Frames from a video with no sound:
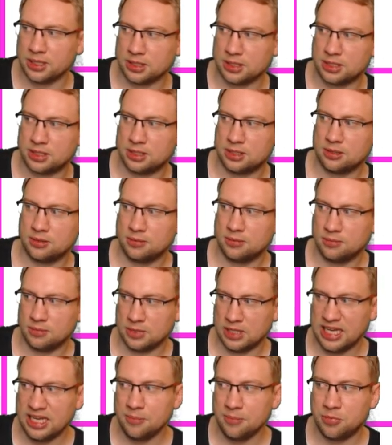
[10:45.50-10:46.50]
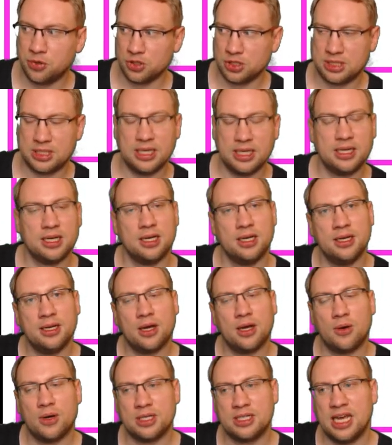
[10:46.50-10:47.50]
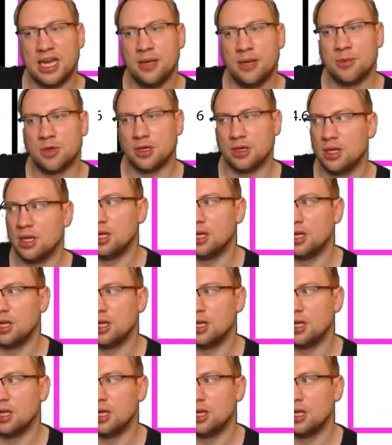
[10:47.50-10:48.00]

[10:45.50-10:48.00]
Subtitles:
this input signal in our table,